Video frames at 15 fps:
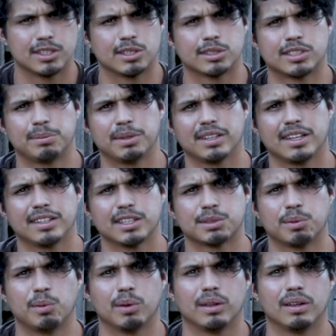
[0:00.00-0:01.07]
So something like this
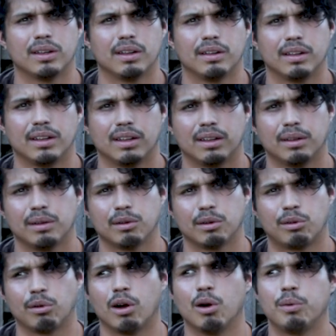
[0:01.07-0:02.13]
won't
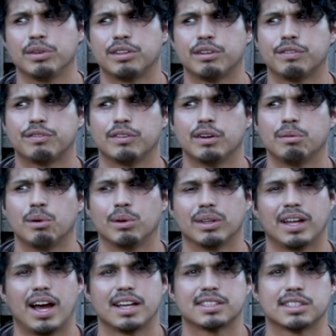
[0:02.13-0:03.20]
grow with your foot, won't
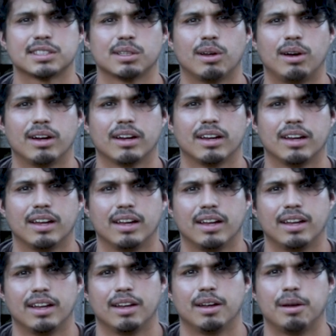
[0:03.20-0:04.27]
last as long,
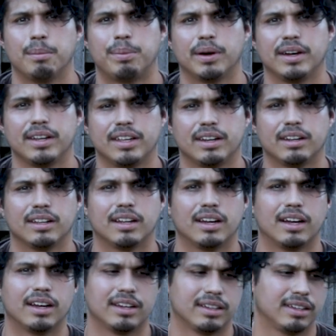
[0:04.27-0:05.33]
but
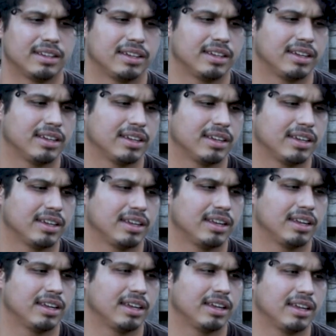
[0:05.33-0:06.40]
it'll
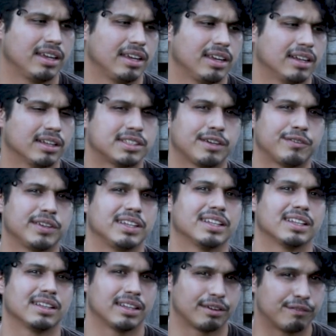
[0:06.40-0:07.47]
definitely
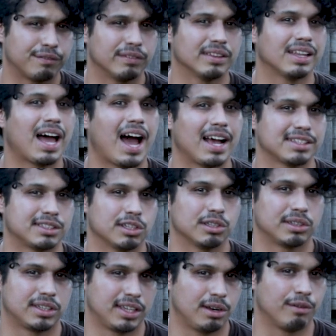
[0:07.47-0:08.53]
like last.
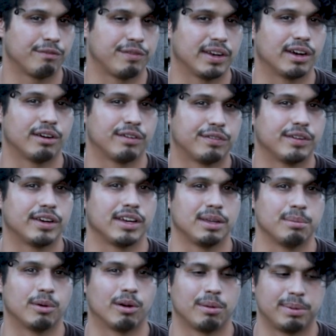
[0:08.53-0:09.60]
They don't fit on your foot
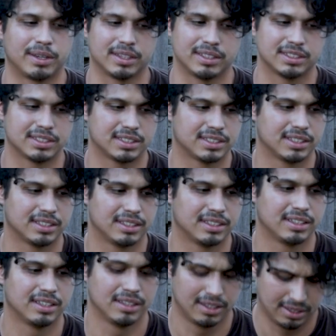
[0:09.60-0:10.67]
anymore because,
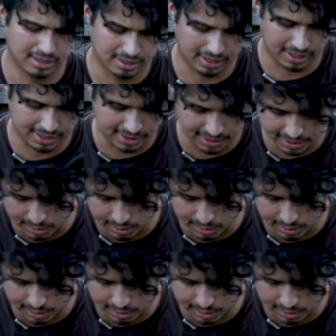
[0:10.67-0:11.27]
like I said,